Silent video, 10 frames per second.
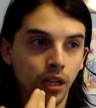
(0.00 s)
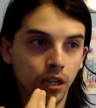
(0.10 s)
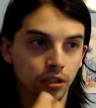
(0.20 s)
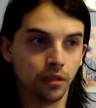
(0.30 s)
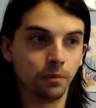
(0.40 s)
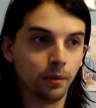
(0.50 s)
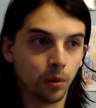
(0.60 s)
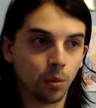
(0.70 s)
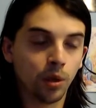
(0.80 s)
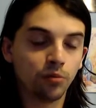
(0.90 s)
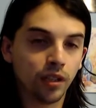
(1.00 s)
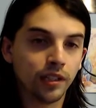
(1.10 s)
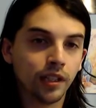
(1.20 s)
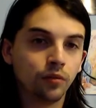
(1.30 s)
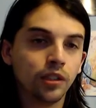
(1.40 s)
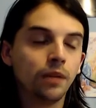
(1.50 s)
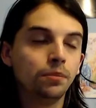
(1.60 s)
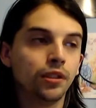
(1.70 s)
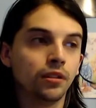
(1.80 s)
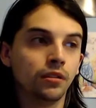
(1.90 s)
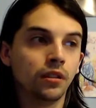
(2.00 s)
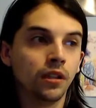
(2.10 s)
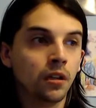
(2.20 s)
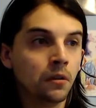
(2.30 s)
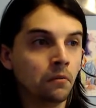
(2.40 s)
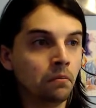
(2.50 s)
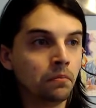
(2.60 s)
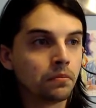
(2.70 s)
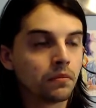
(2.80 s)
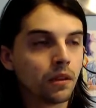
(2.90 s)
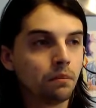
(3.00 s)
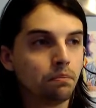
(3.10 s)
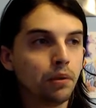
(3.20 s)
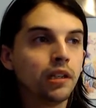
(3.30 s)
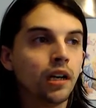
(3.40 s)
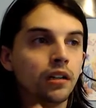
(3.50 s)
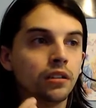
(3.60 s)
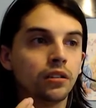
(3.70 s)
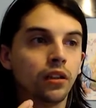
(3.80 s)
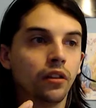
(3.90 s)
Some people want Red Dead Redemption because